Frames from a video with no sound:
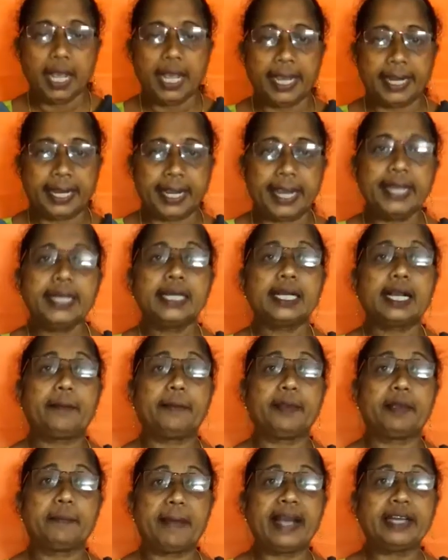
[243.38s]
Again,
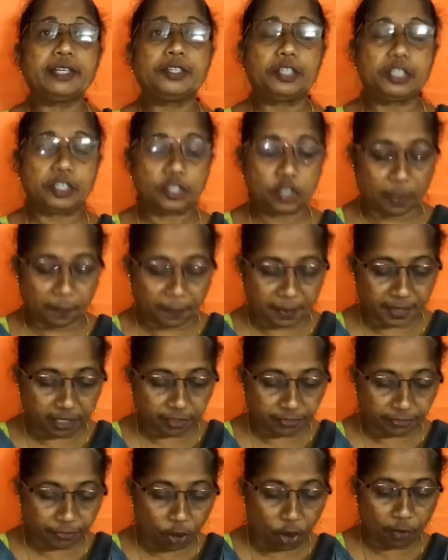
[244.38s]
coming back to the topic,
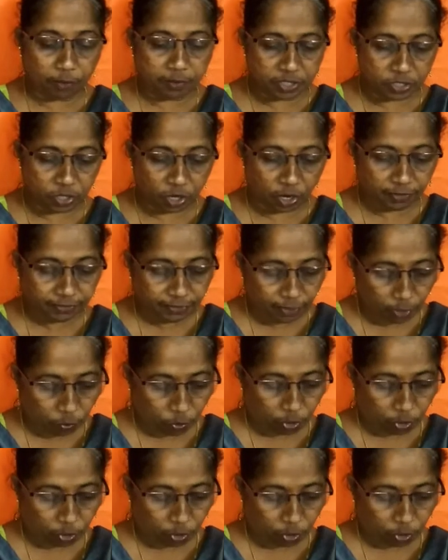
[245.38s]
forms of